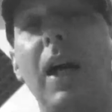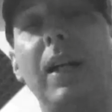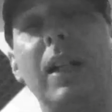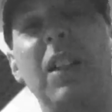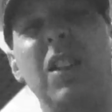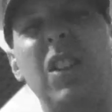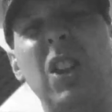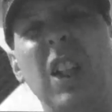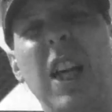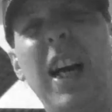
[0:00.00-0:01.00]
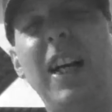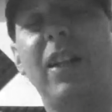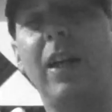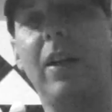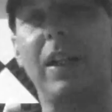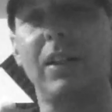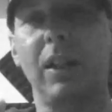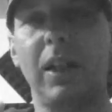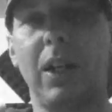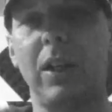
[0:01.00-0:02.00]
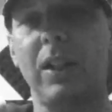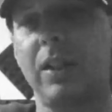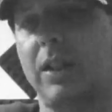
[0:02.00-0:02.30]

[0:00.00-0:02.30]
and that little slide there gets the larynx to